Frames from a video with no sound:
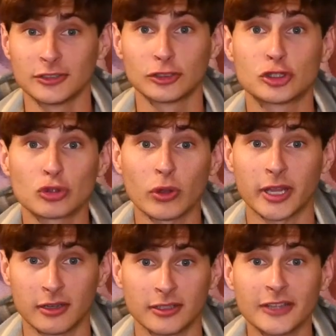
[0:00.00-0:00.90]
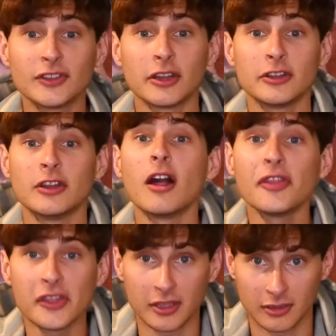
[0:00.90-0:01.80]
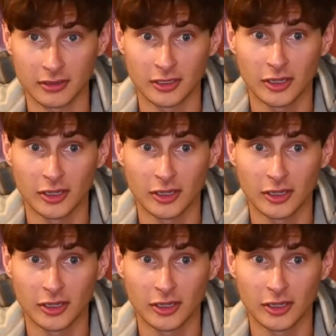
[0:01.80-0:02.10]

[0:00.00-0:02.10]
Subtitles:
Detroit, they've done nothing